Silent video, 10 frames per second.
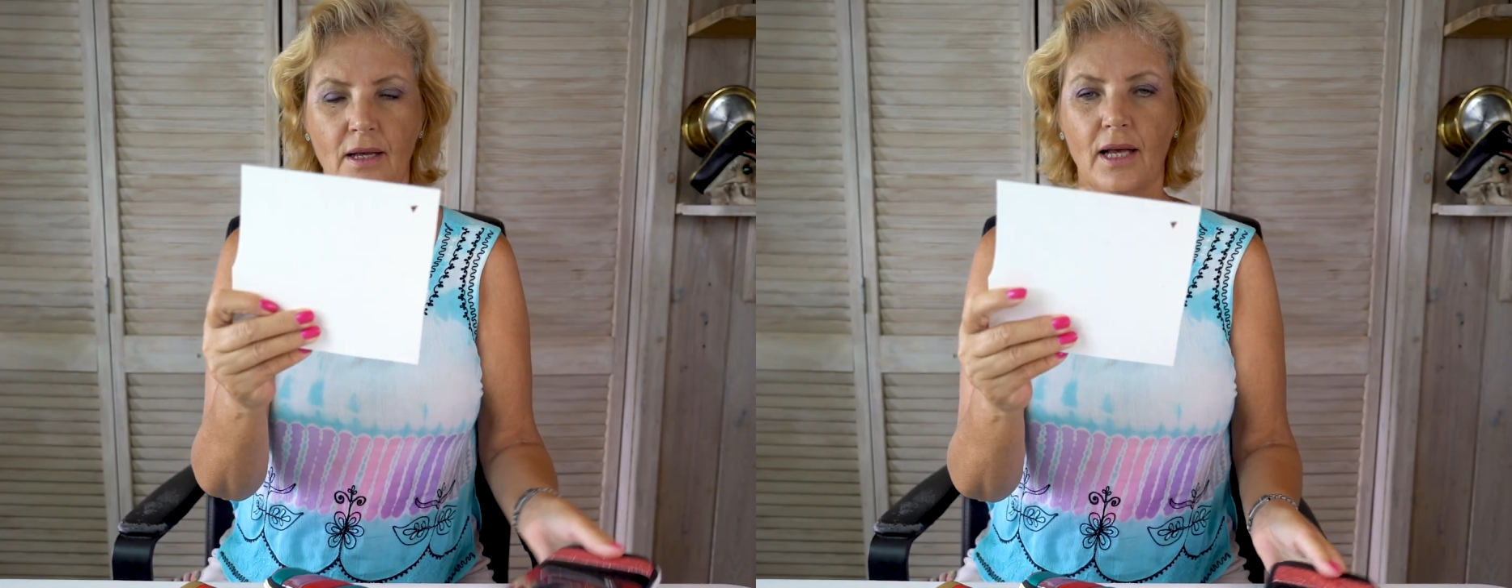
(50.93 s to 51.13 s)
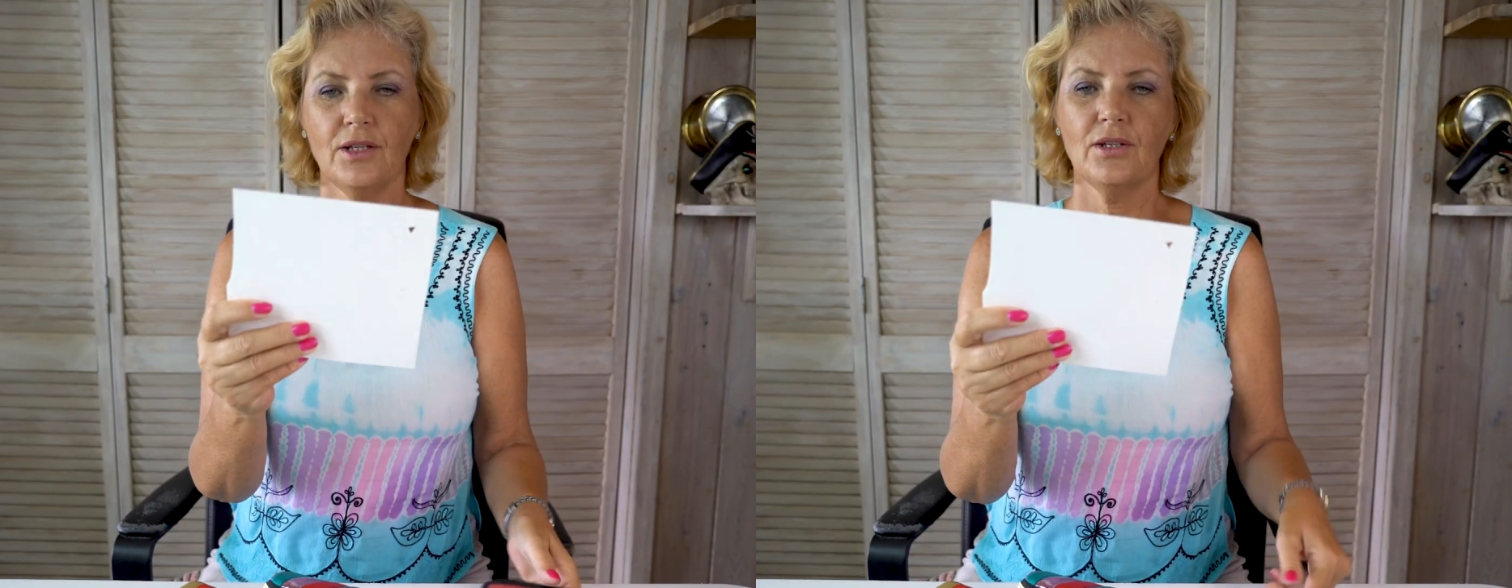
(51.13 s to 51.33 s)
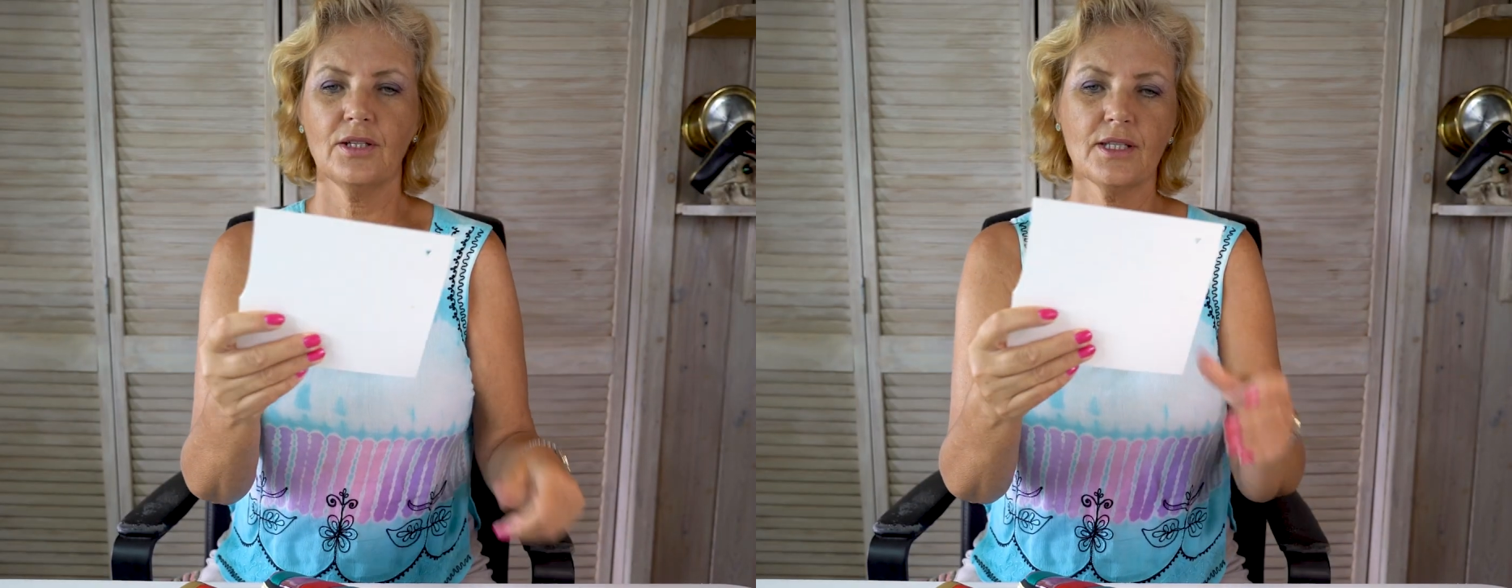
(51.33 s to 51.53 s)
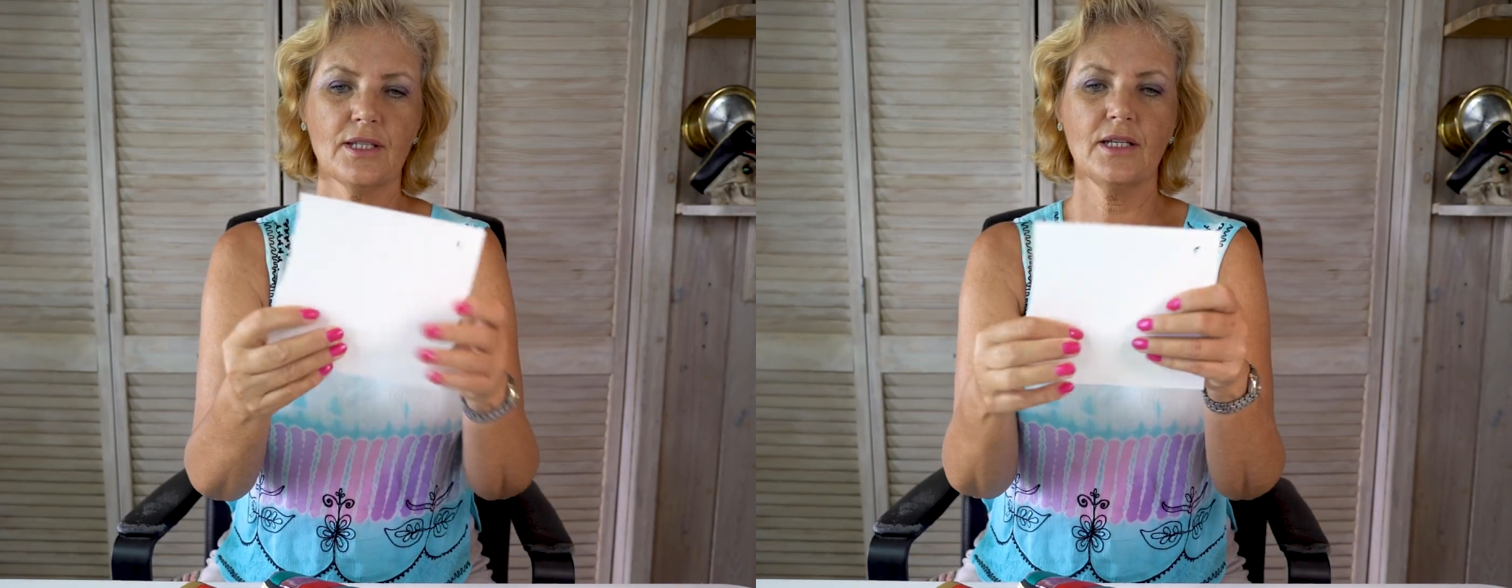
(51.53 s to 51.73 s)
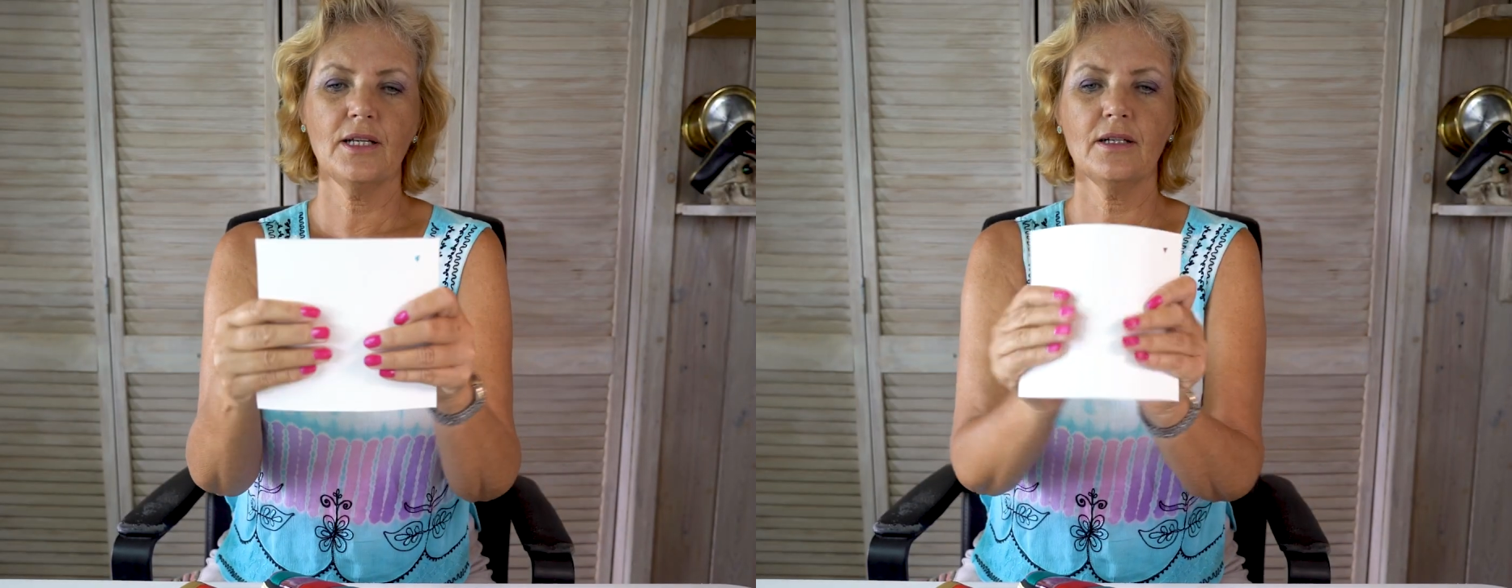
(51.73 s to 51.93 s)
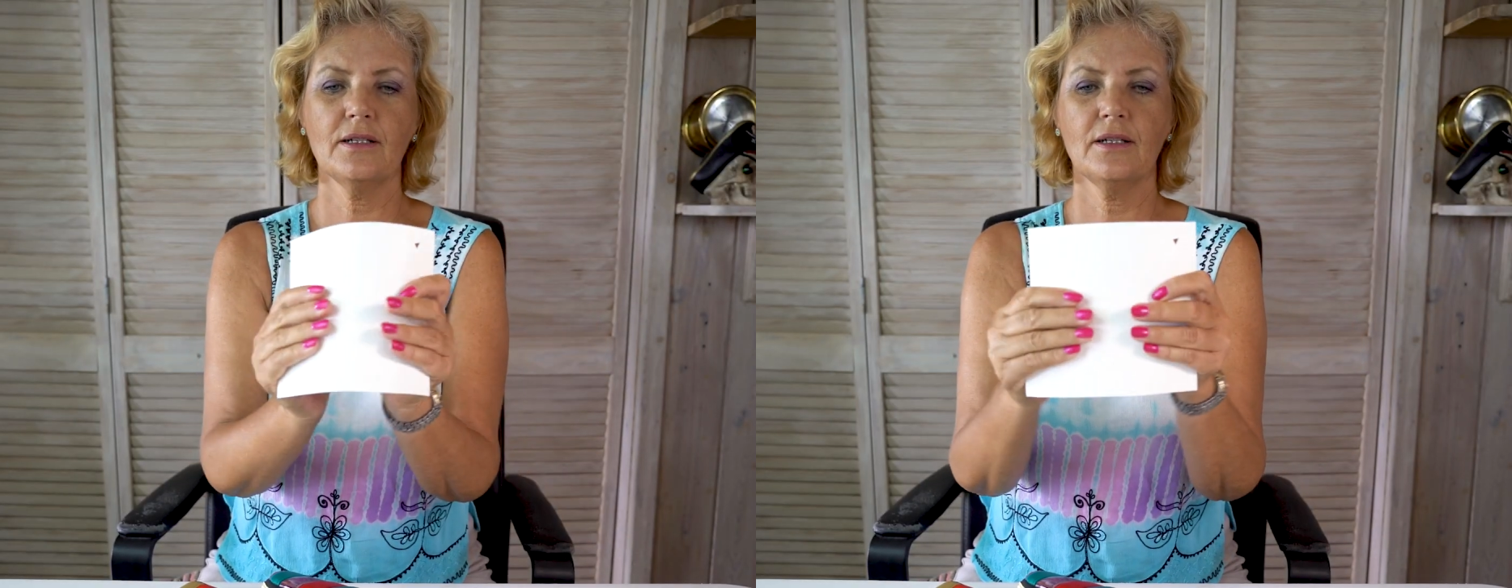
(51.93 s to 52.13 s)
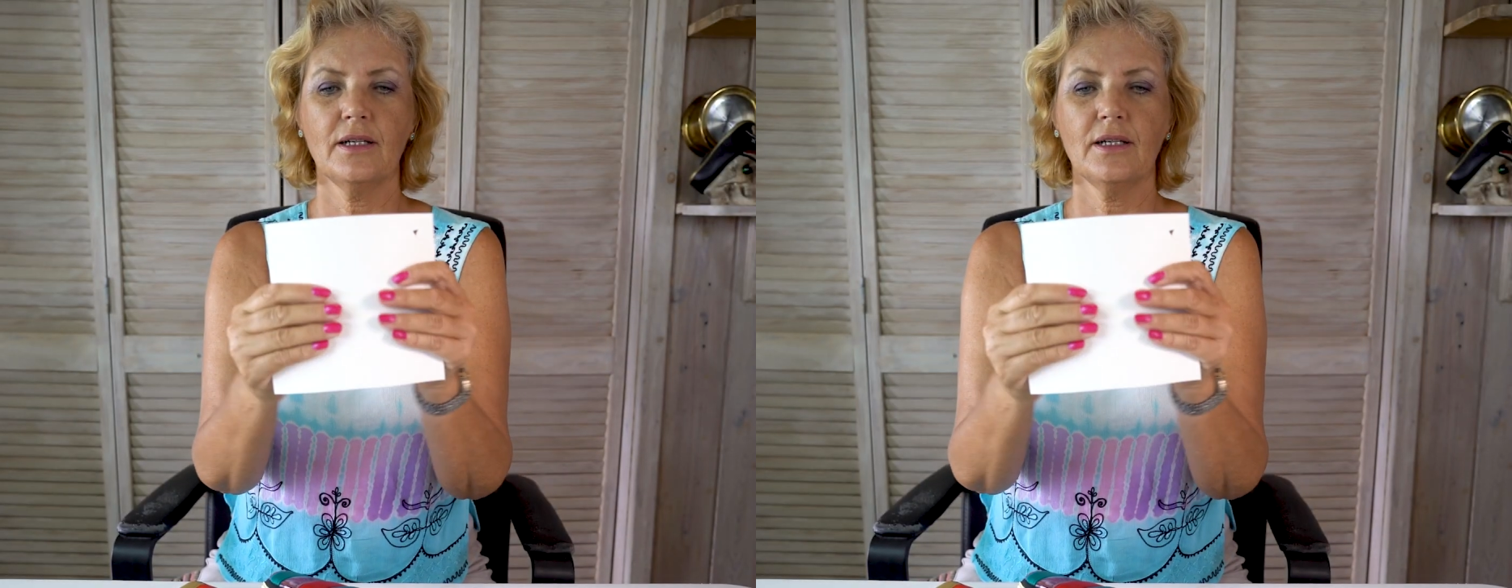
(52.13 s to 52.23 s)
and you can see